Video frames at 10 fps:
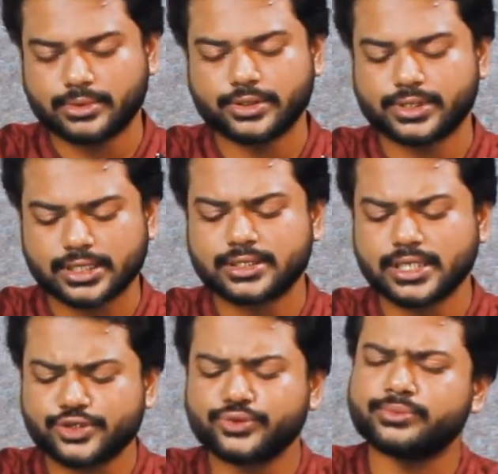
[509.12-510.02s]

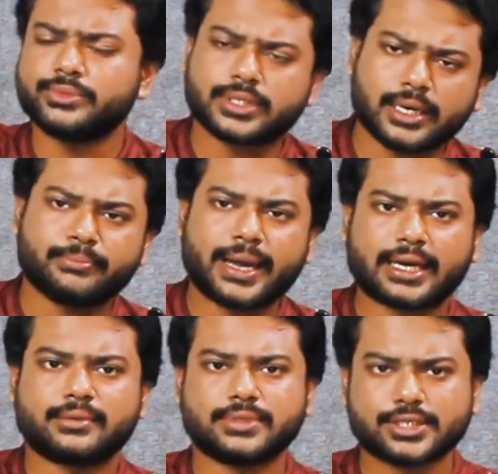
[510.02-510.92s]
just to come
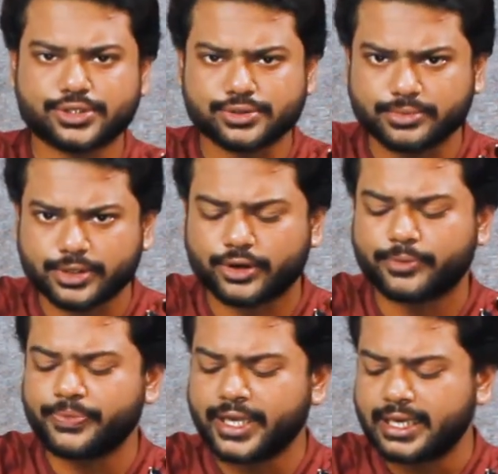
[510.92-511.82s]
back, just
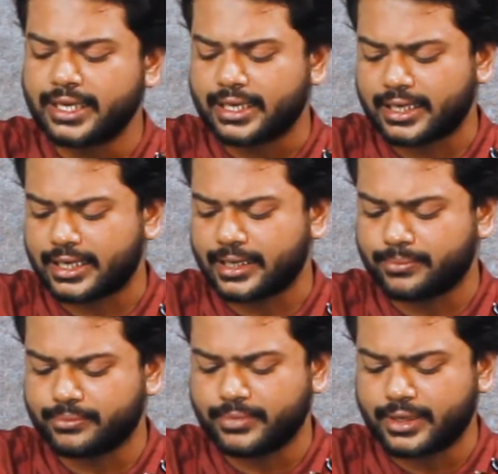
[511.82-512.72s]
to
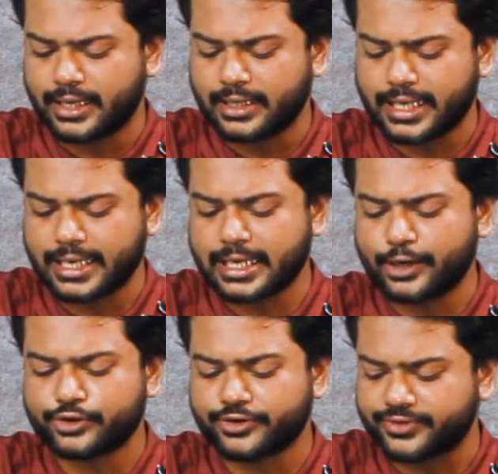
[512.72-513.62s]
get
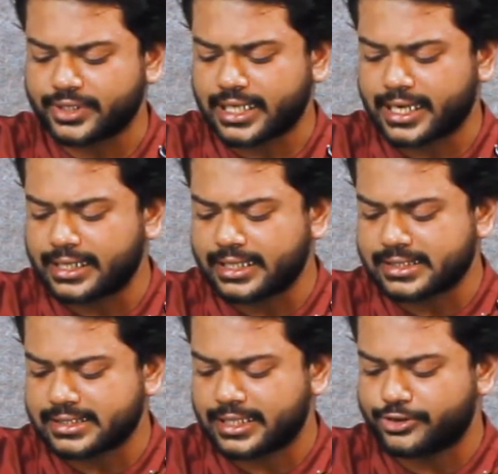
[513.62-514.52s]
out of the
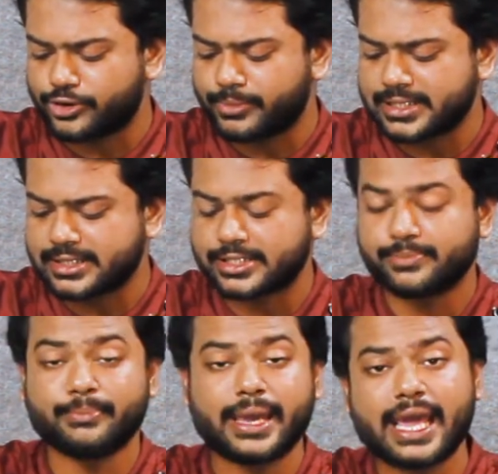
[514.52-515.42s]
tiredness that your muscles
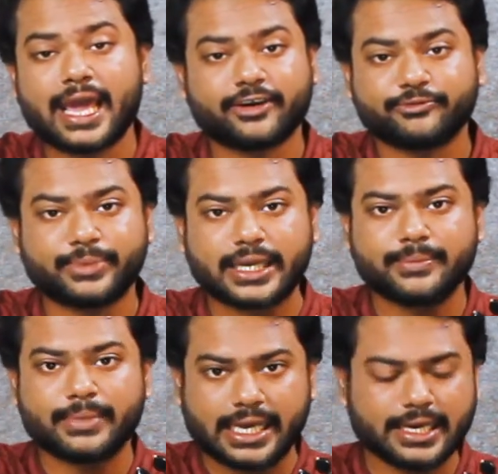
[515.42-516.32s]
may have
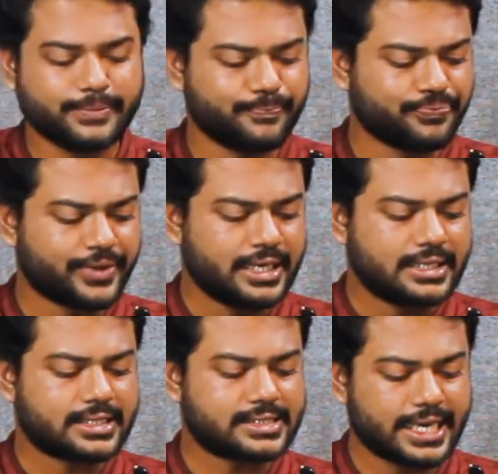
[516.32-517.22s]
been in.
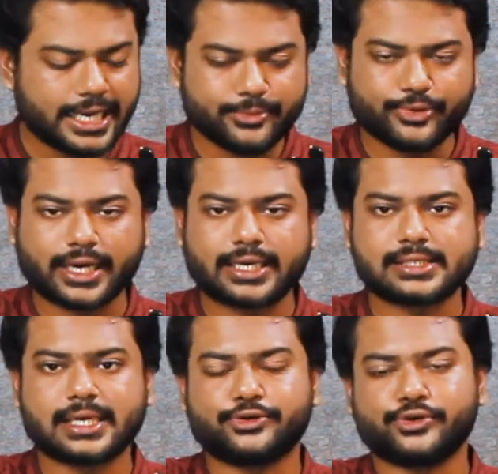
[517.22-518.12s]
The second
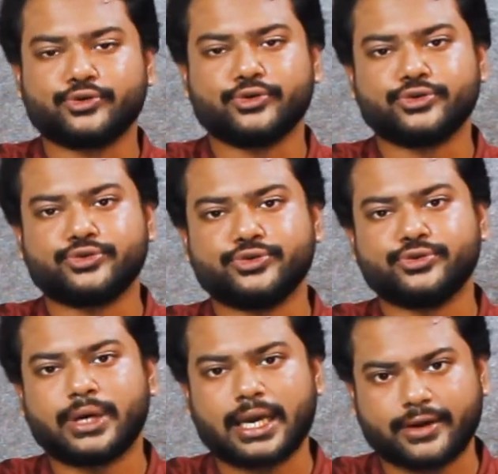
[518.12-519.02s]
practice that you're going
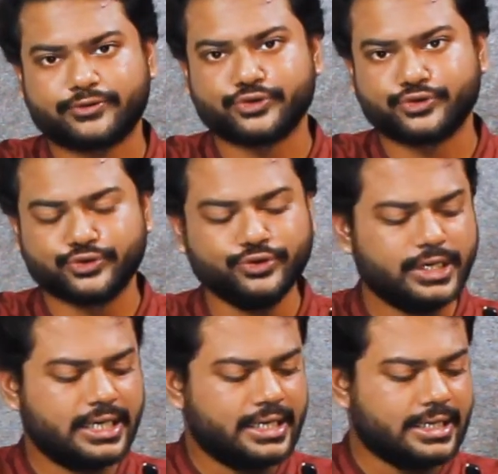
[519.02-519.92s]
to have to do
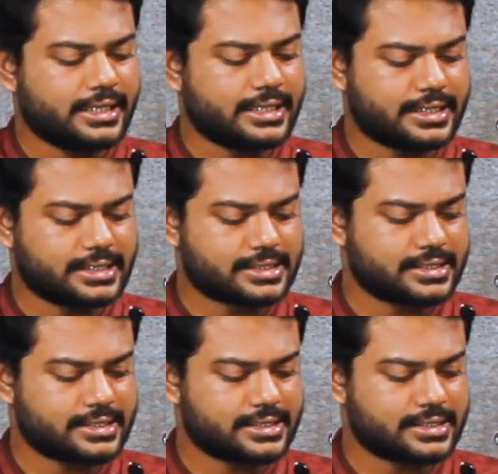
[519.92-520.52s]
is